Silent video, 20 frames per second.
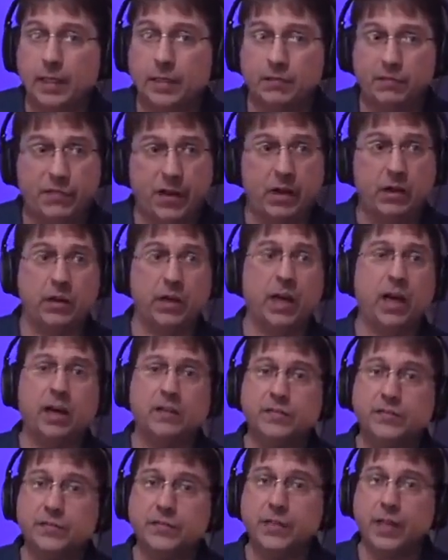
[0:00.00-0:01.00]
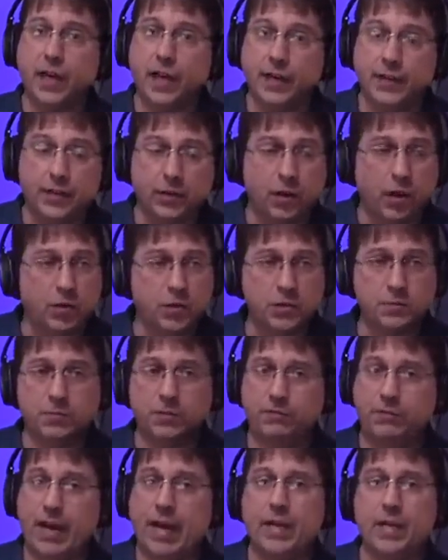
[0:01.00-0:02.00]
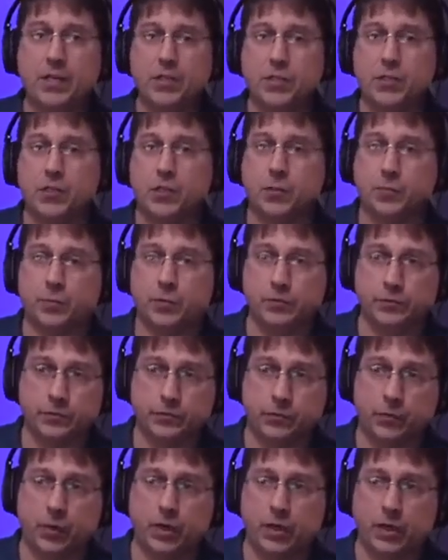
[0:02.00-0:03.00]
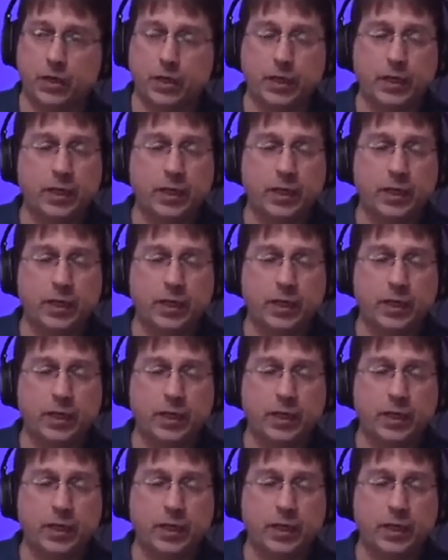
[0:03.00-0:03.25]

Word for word: fair enough. There are some advantages to proof of work.